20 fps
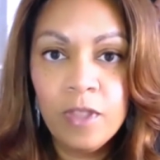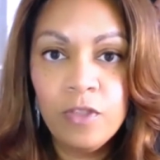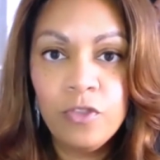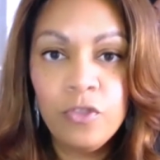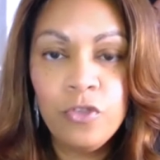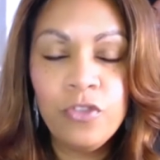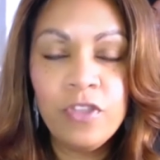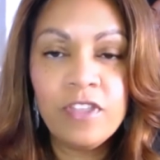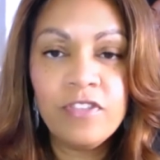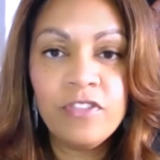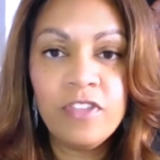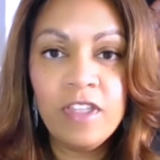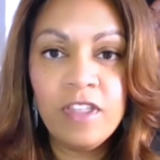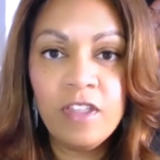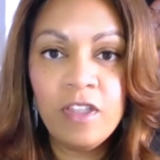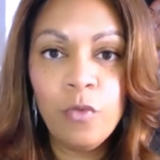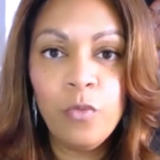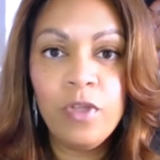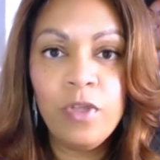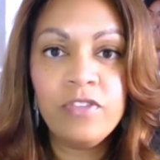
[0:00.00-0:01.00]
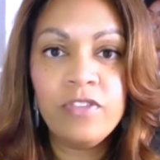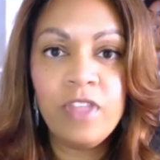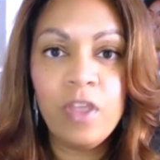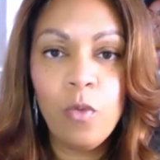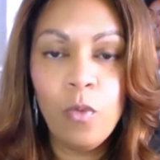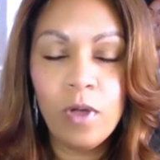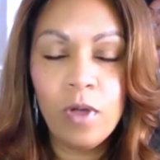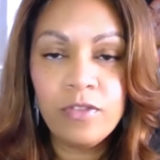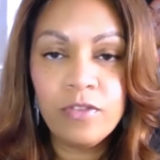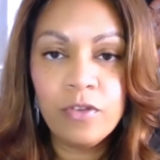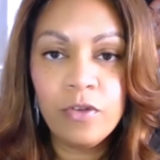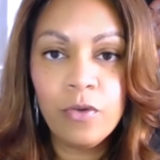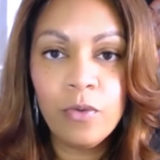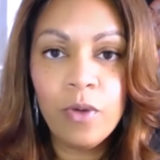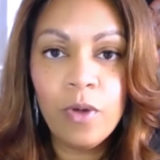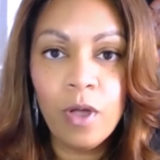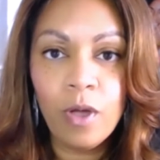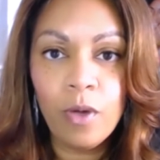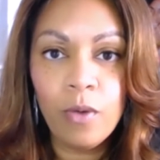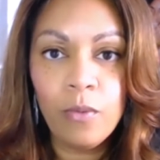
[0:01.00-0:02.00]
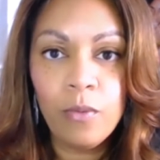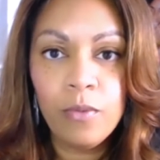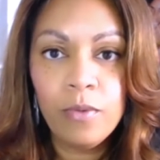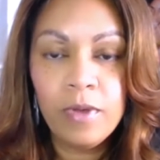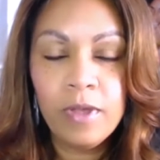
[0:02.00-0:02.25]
to the extent in which they want to grow.